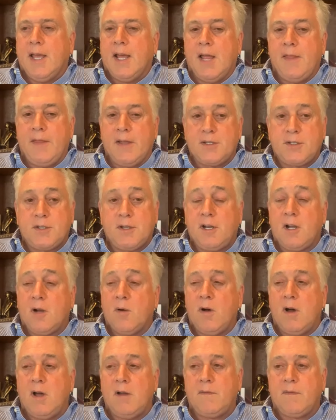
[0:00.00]
I think it's going to
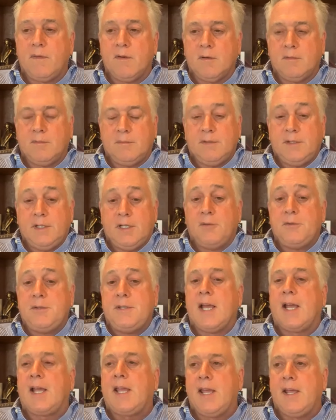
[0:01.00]
go on for
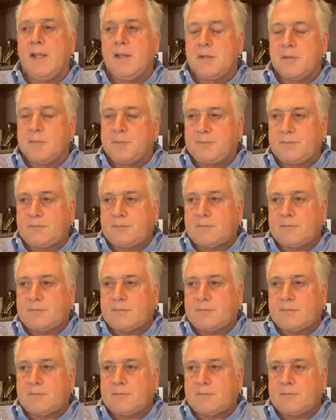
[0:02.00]
decades